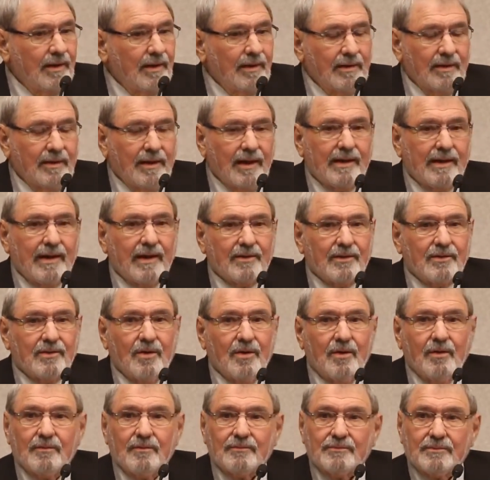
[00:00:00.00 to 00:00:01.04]
I got a
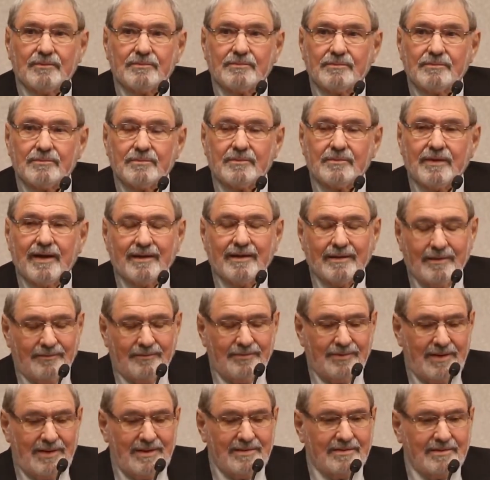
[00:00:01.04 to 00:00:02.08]
call from
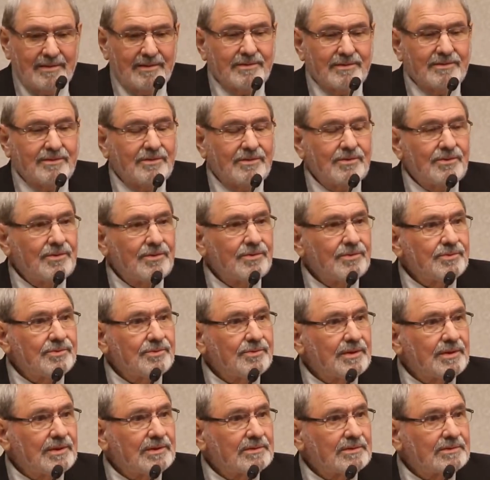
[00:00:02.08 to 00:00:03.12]
Ratliff, and he says, do
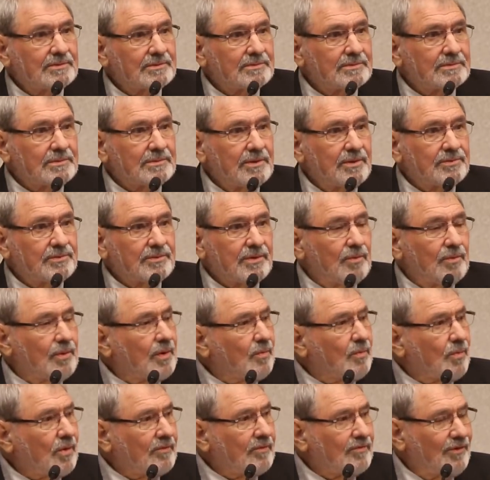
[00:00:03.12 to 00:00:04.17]
you still
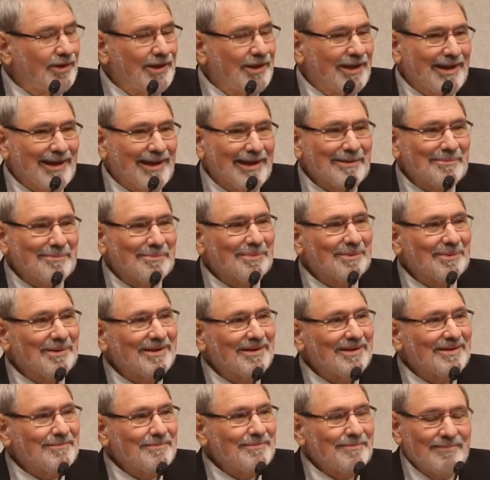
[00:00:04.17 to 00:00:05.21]
want to work for the
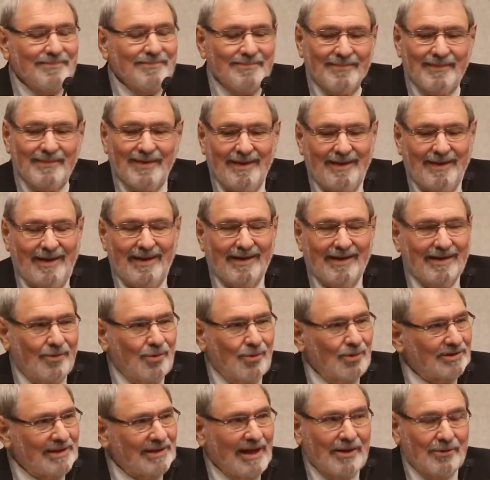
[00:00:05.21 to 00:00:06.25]
AP? And,
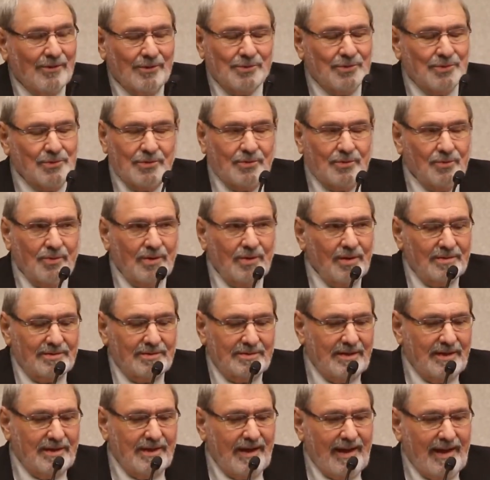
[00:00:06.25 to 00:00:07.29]
of course, I don't know who it
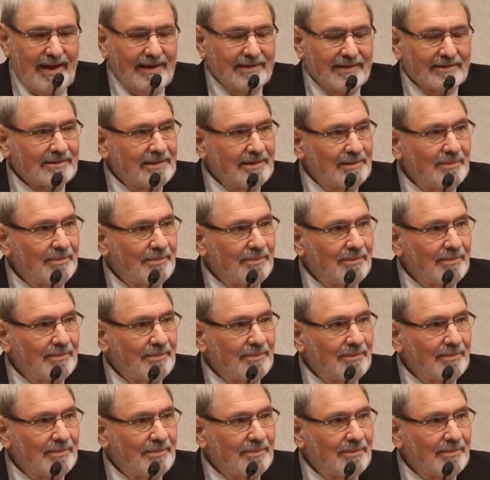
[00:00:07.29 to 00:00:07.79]
was that had asked